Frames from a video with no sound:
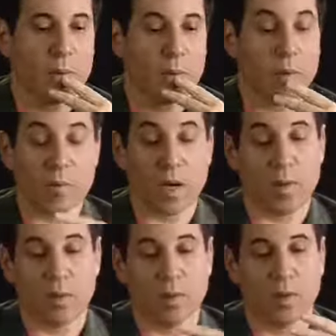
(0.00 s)

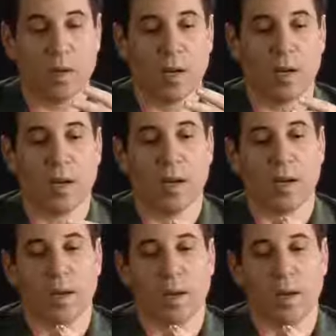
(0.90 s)
Sometimes a
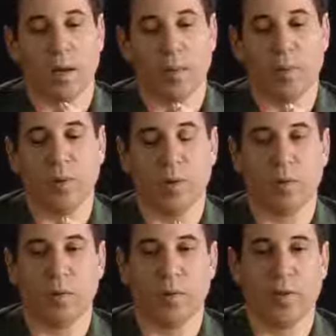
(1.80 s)

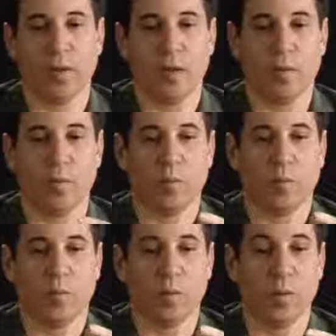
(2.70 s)
political theme
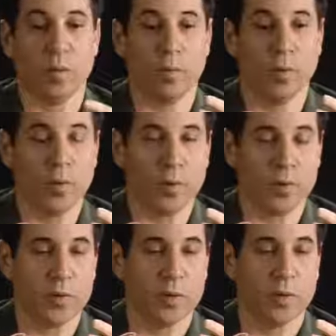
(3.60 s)
will
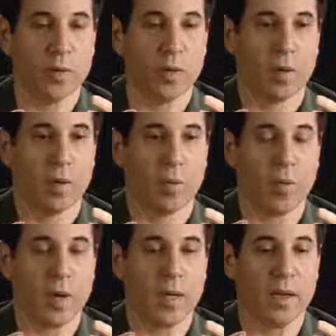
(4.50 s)
emerge,
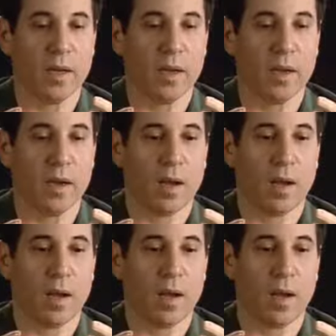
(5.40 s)
but
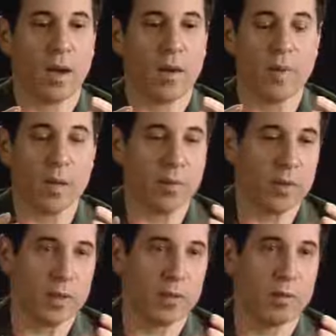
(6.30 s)
I'm not a
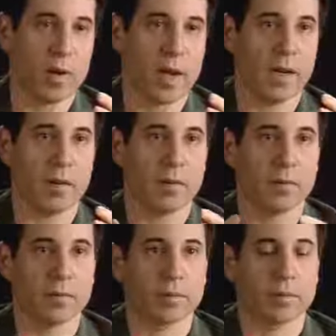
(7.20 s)
political writer,
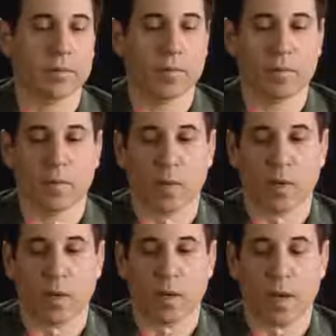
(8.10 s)

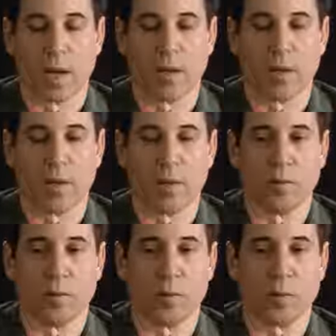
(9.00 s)
and I
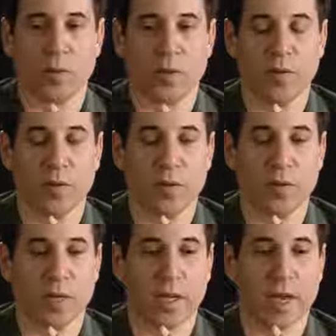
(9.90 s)
don't
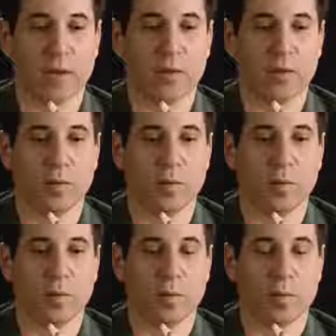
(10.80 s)
specifically set out
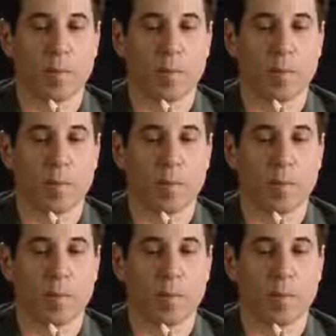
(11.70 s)
to